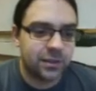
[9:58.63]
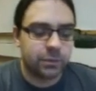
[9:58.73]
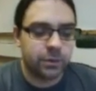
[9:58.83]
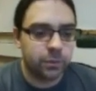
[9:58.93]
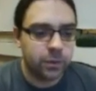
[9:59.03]

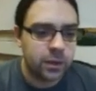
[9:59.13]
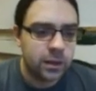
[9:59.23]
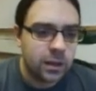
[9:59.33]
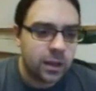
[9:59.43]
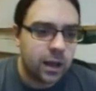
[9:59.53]
There we go.
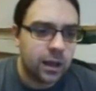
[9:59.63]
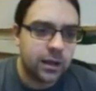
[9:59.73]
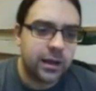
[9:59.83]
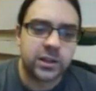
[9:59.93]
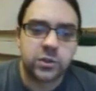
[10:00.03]

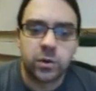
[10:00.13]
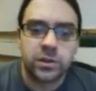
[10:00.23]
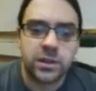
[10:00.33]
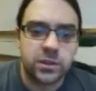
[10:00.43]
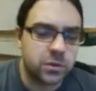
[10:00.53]
Uh, X, Y,
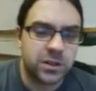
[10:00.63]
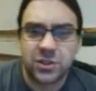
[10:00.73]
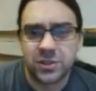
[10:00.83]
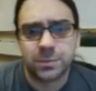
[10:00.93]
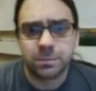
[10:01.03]
and Z
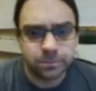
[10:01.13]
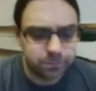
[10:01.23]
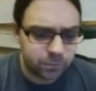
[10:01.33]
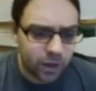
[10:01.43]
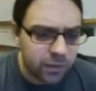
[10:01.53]
directions.
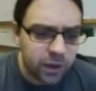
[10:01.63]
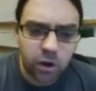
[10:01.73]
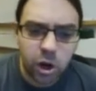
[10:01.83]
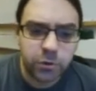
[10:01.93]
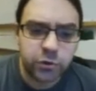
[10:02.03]

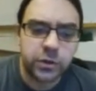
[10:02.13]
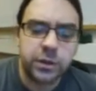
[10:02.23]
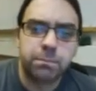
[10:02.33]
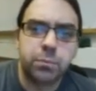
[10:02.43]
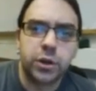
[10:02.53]
They're
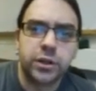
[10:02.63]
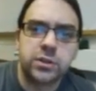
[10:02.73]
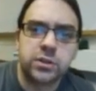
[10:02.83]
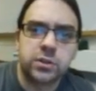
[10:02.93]
arbitrary, but it's